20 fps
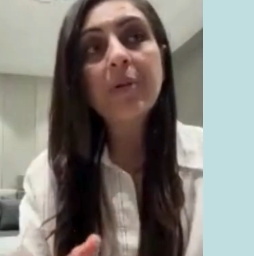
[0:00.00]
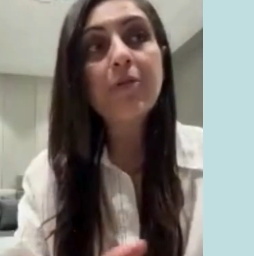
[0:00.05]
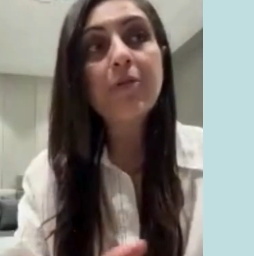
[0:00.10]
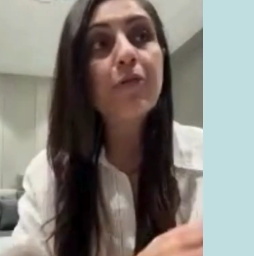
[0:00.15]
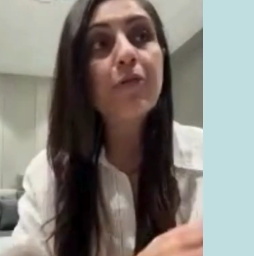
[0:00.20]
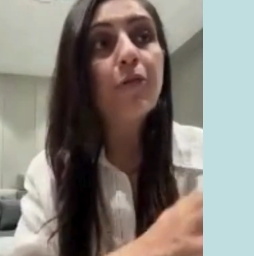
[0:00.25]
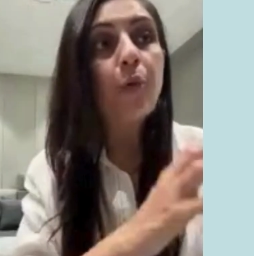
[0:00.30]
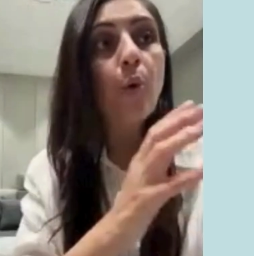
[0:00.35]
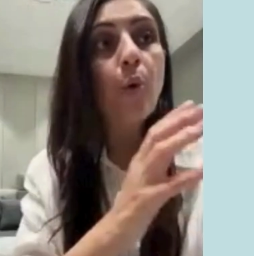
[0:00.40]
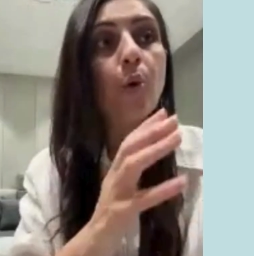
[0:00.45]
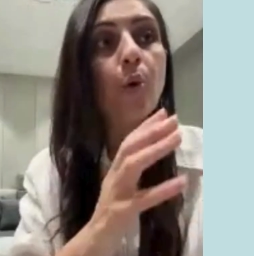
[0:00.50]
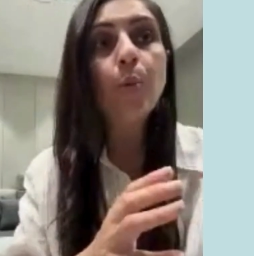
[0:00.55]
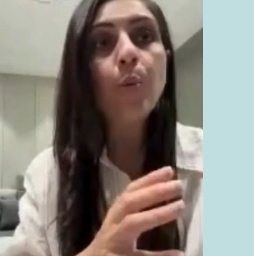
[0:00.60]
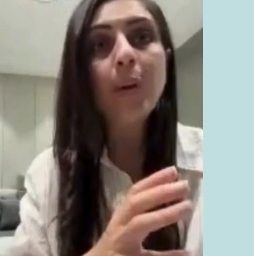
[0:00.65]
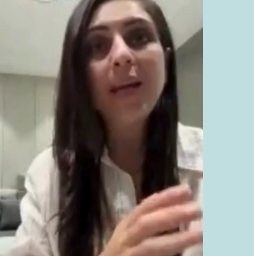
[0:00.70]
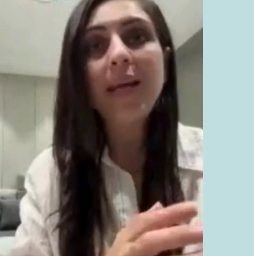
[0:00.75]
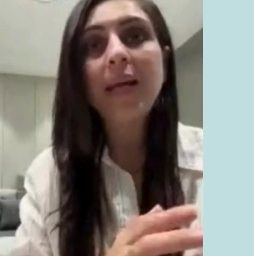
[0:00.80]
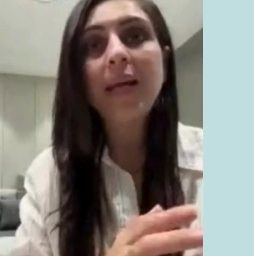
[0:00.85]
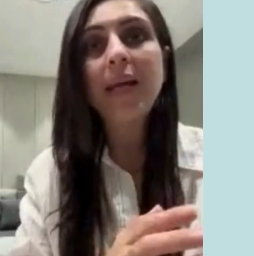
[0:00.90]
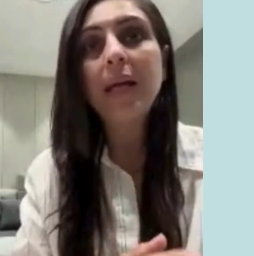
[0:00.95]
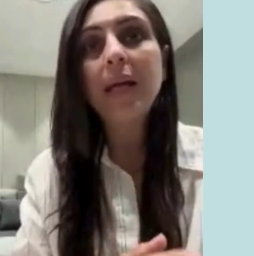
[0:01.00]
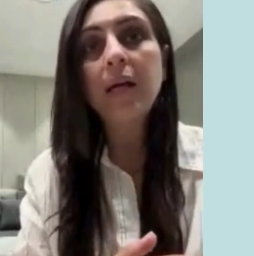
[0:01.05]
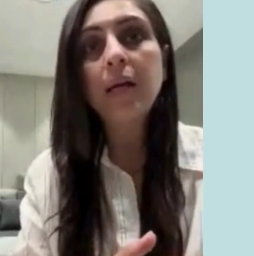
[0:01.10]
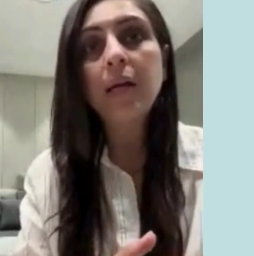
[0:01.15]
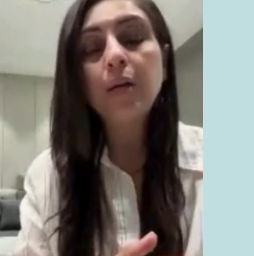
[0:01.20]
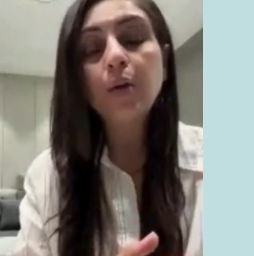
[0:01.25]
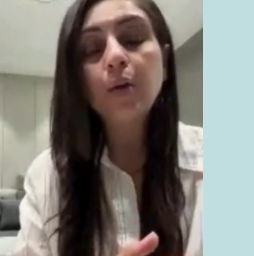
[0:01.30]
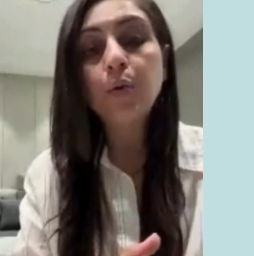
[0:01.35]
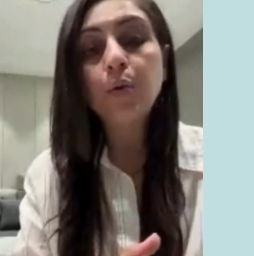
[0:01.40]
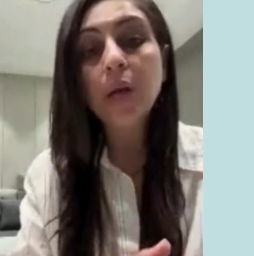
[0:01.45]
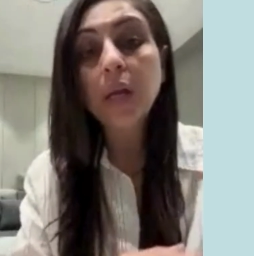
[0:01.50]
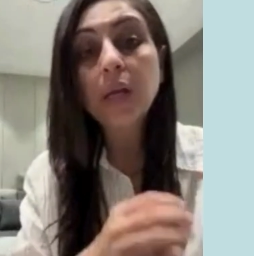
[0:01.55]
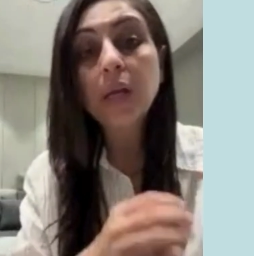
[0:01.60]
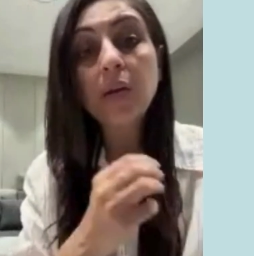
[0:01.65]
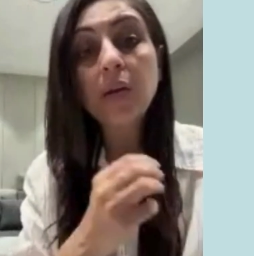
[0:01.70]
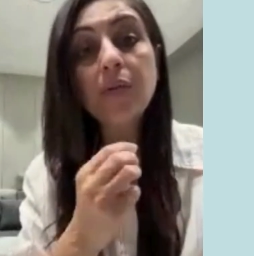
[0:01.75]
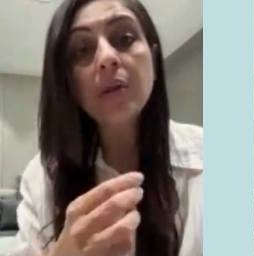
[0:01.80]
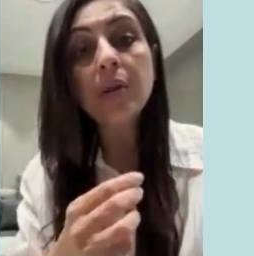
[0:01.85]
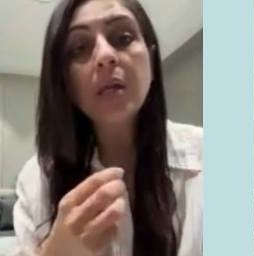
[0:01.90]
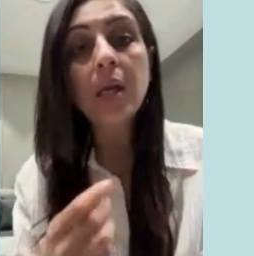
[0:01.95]
before we uh, you know can
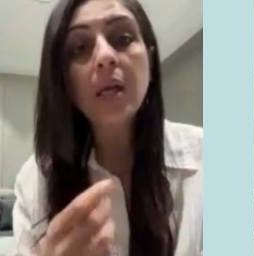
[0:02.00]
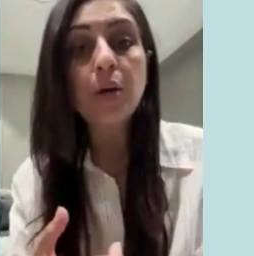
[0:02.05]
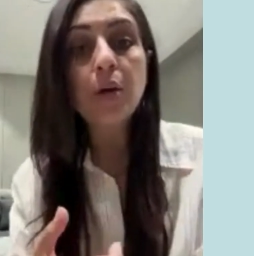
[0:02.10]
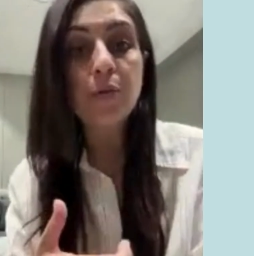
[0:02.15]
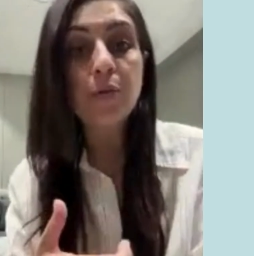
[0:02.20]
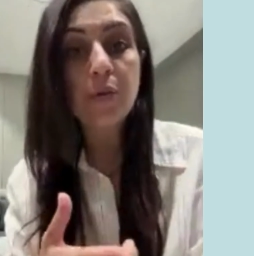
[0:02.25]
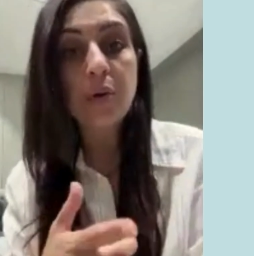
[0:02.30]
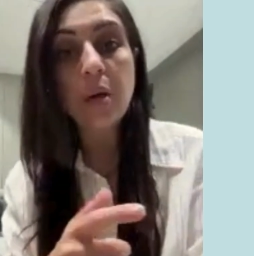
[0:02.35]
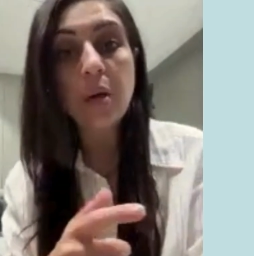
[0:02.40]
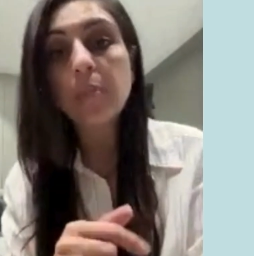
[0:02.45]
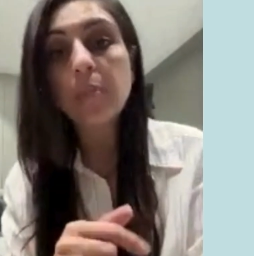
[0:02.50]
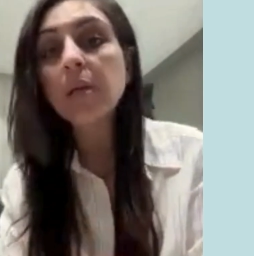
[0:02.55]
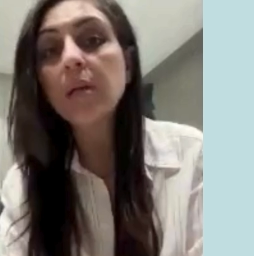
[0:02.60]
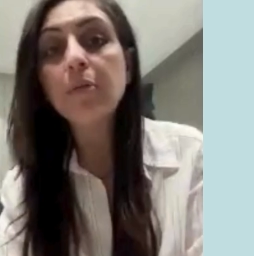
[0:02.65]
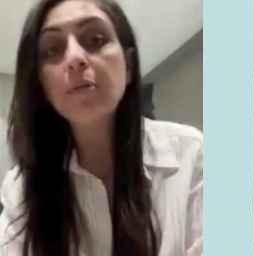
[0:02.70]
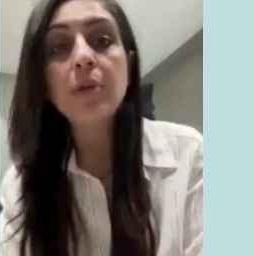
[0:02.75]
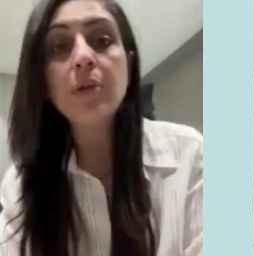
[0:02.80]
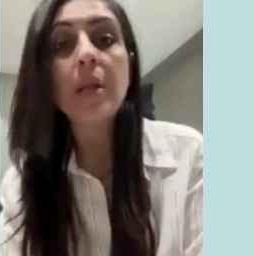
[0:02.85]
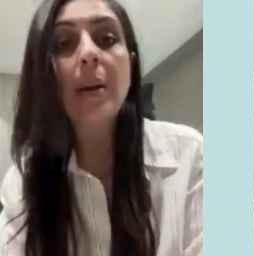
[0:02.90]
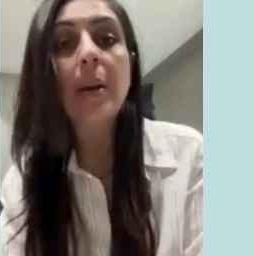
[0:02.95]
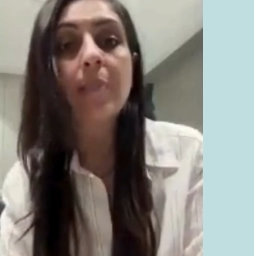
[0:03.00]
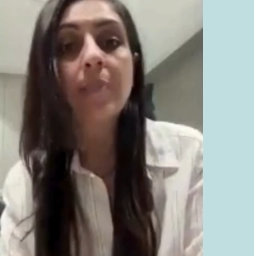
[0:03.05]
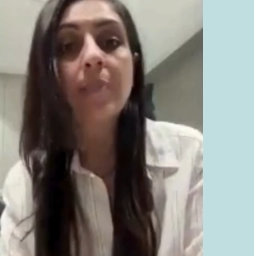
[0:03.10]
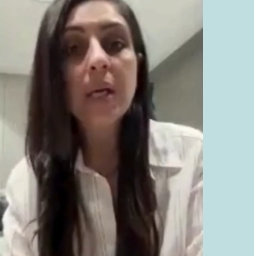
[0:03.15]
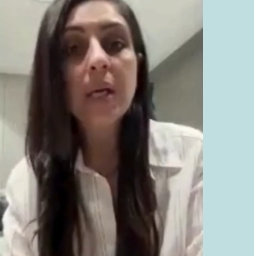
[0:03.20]
even think of a remedy for them